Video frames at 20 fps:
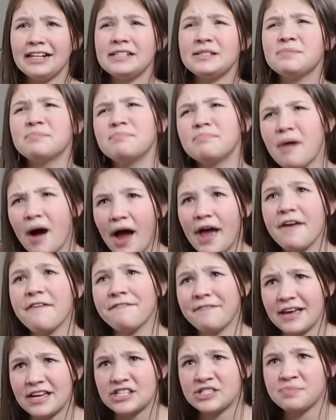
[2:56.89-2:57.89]
is my
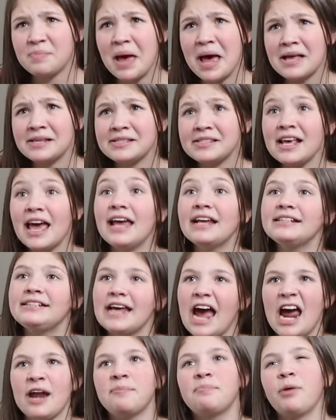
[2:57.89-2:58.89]
face mask and
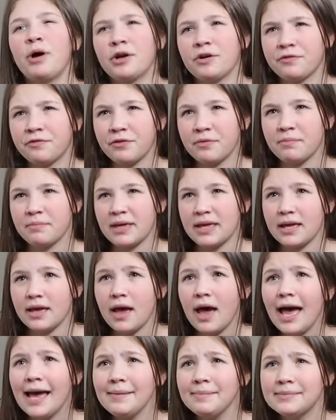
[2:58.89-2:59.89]
Dad bought it for me.
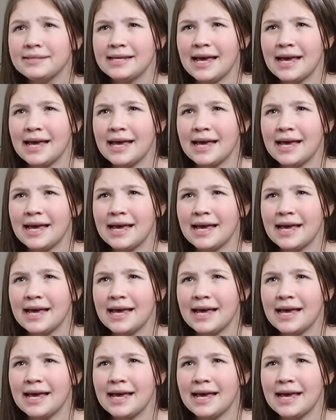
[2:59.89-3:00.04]
I'm